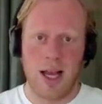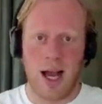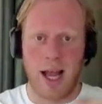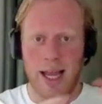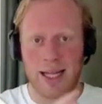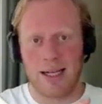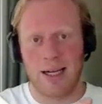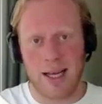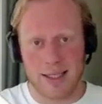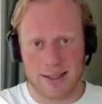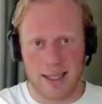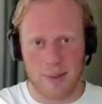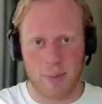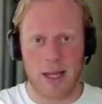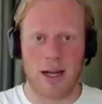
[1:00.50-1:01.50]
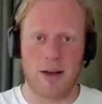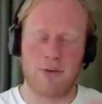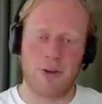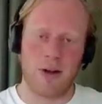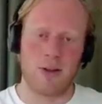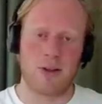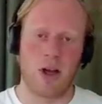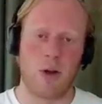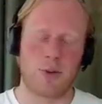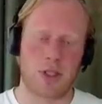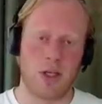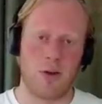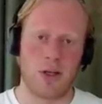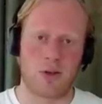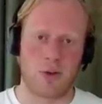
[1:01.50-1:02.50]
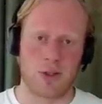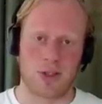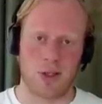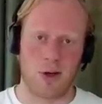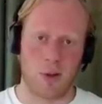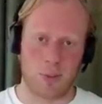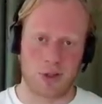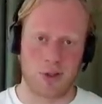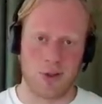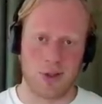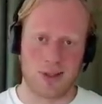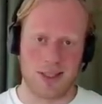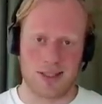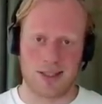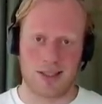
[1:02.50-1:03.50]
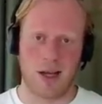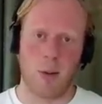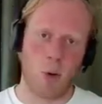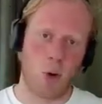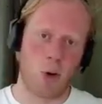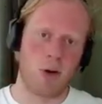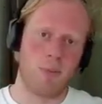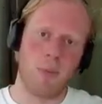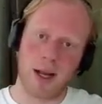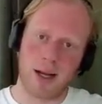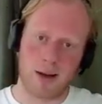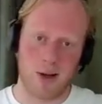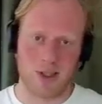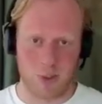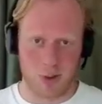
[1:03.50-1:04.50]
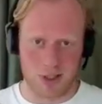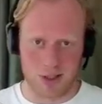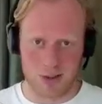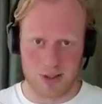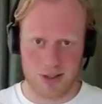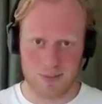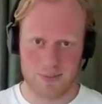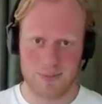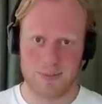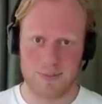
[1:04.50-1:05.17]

I analyzed them, and I found upsell and cross-sell opportunities among my closed won deals.